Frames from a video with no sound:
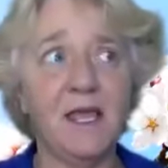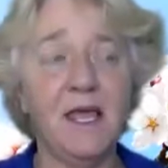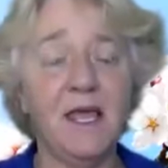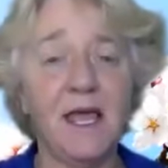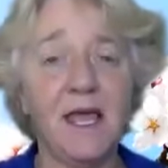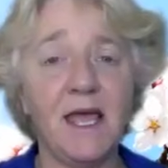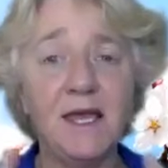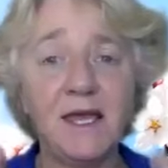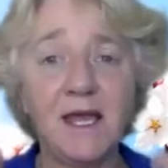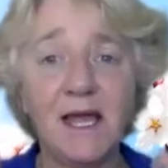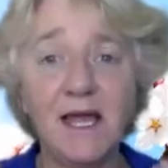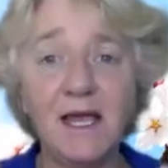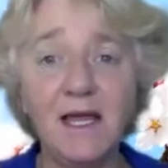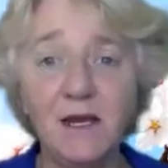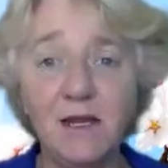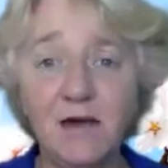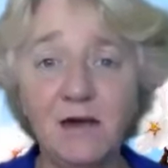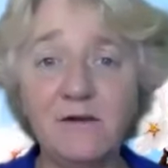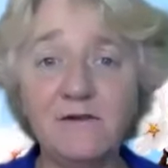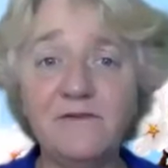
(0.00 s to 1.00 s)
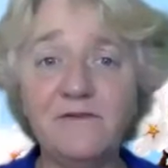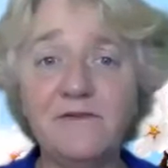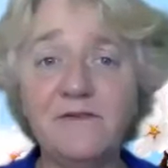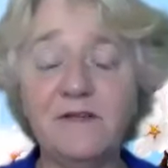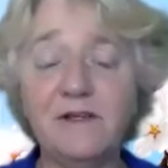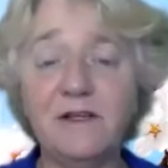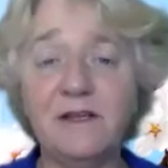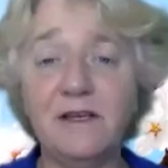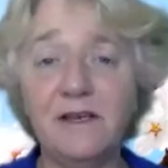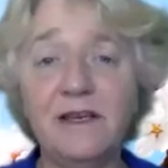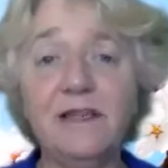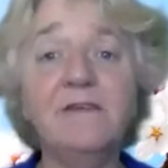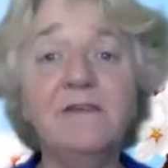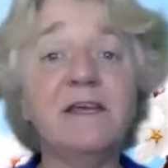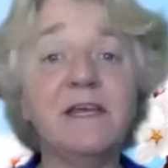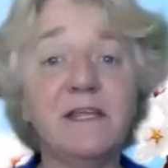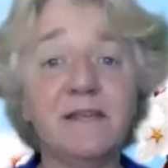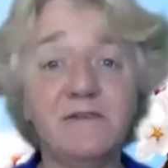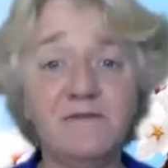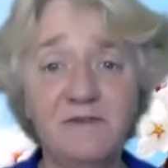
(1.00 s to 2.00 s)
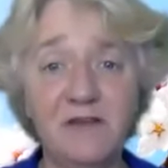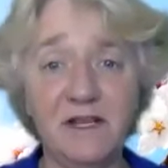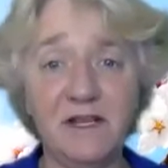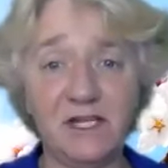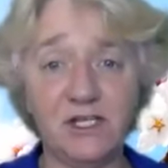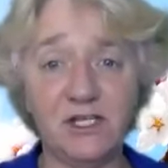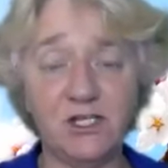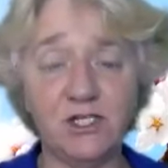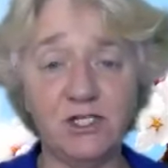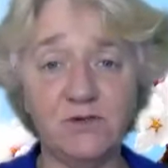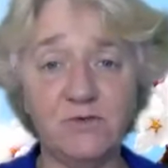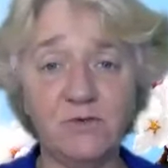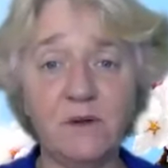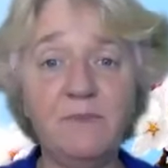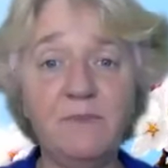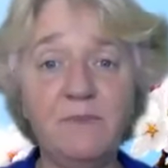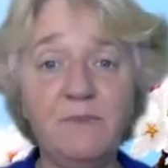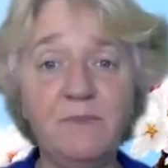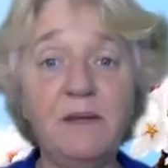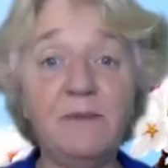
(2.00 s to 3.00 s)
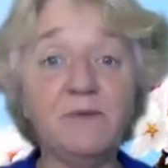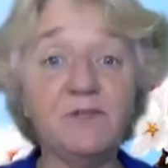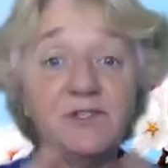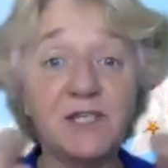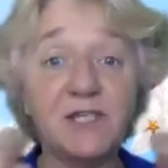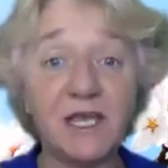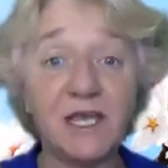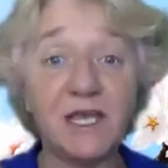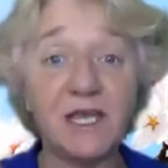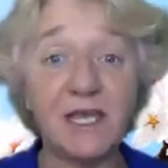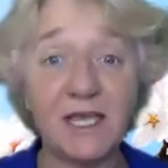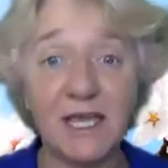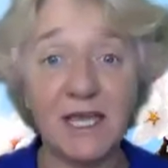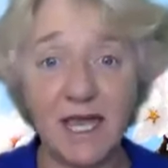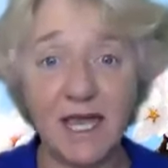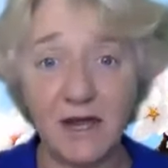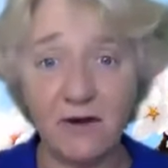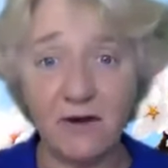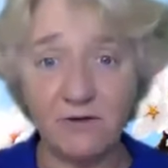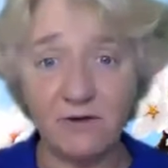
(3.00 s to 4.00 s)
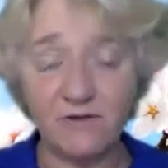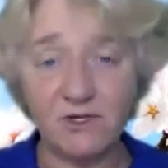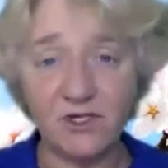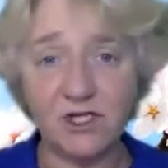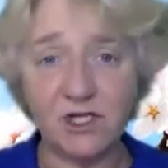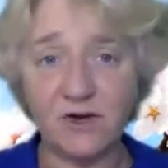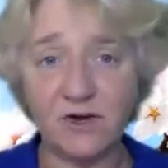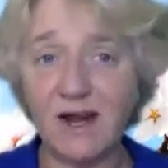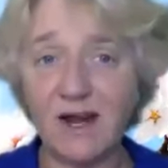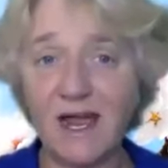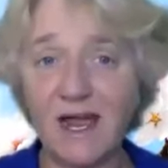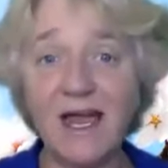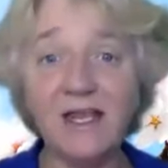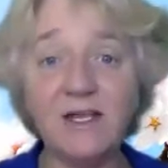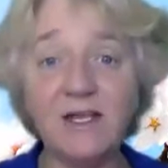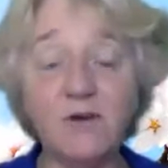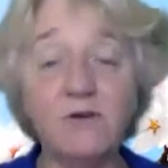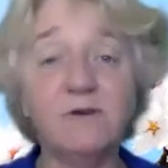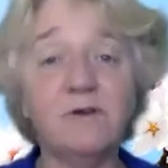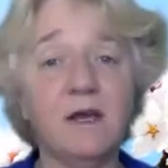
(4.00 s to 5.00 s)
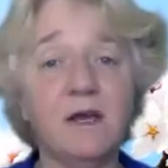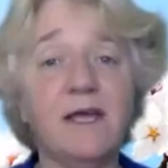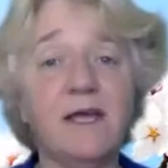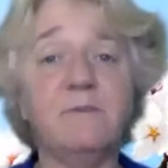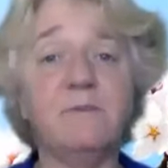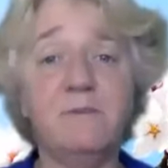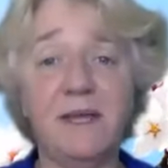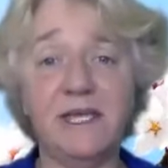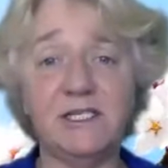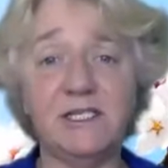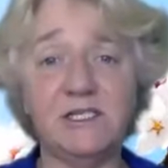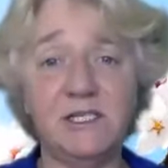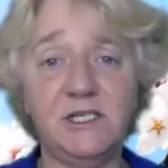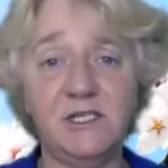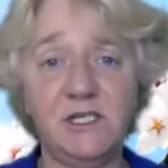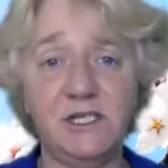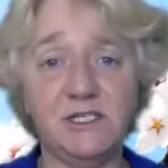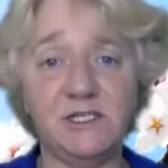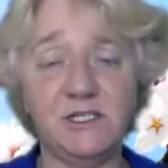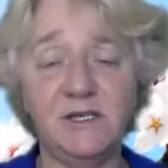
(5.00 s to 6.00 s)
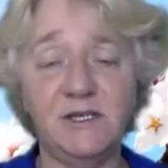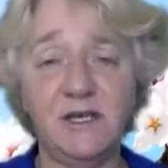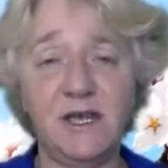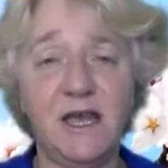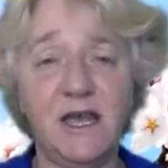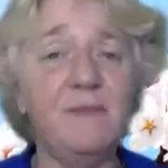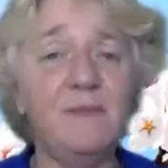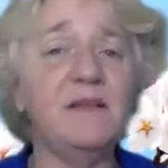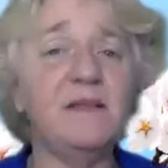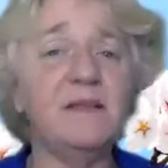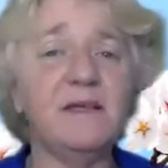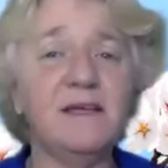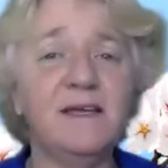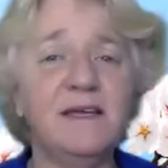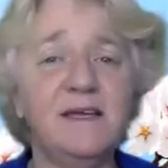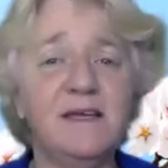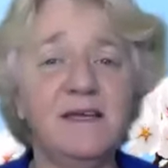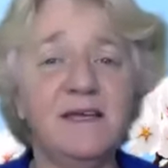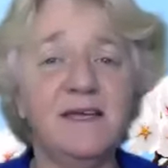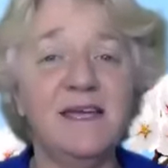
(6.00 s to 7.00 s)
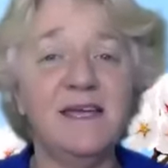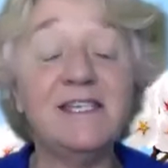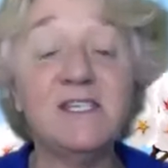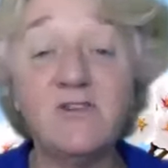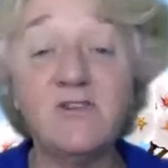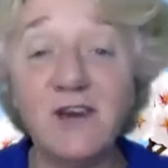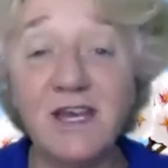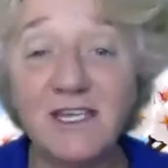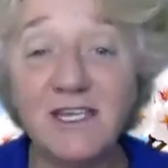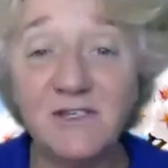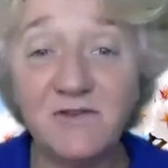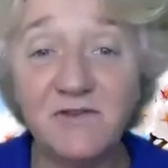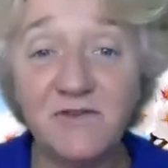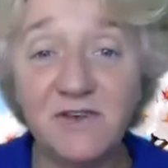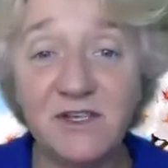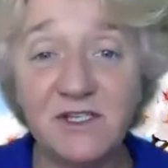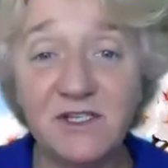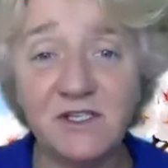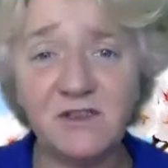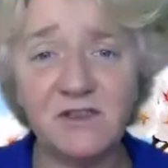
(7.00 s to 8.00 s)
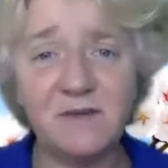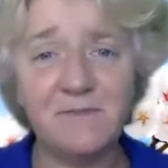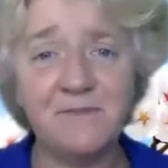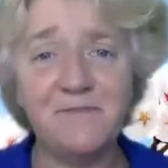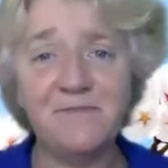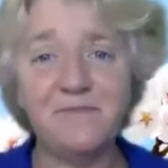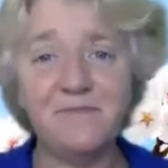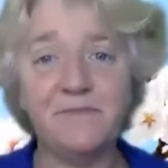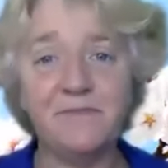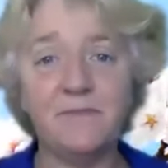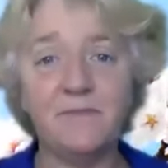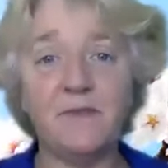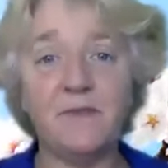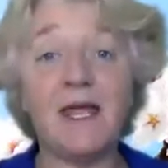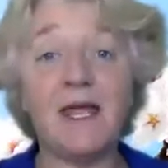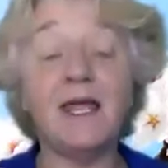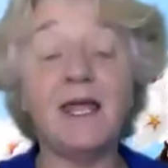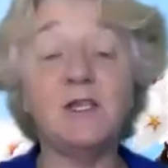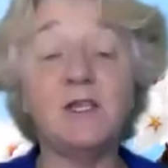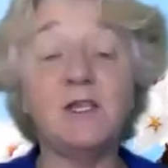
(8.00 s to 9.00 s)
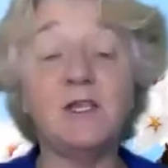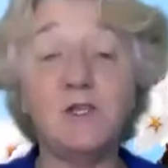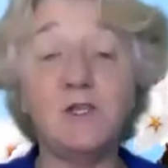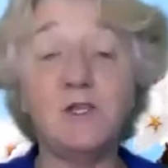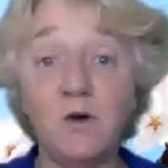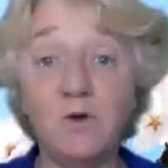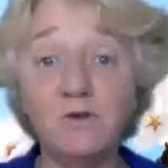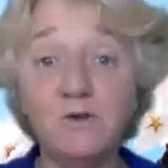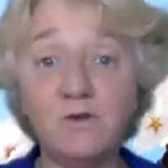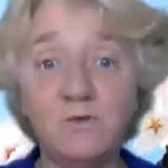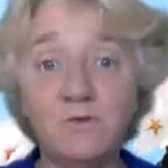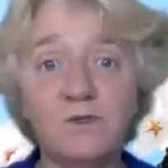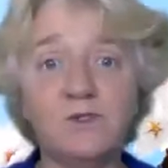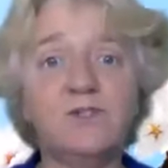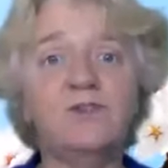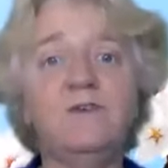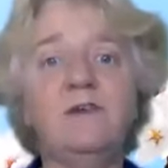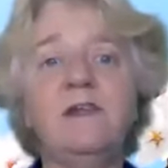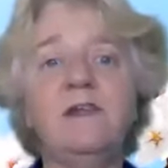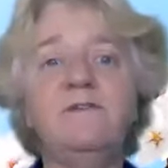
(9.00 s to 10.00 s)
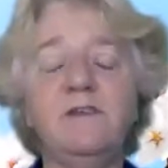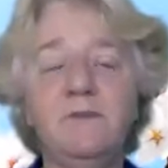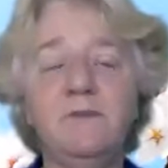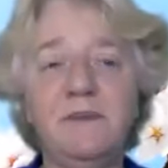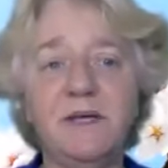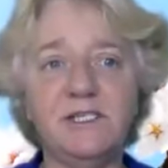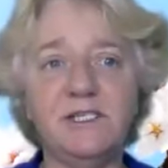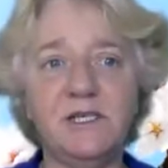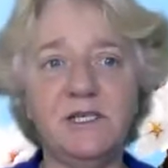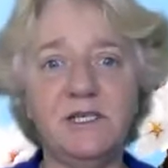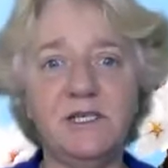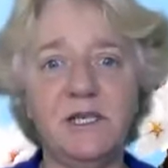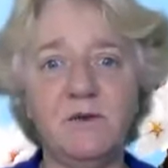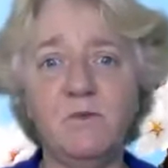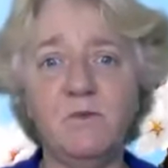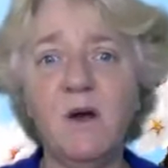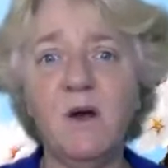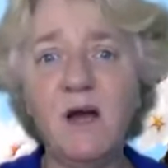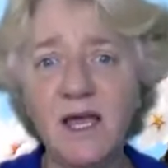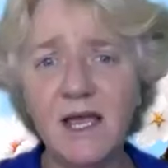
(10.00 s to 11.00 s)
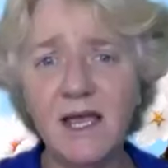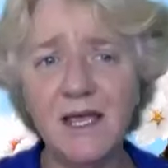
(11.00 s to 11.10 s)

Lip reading: and I love living in a village where people take care of each other. I don't like big cities. I mean, it's great to visit them, but I don't want to live in a big city. Why?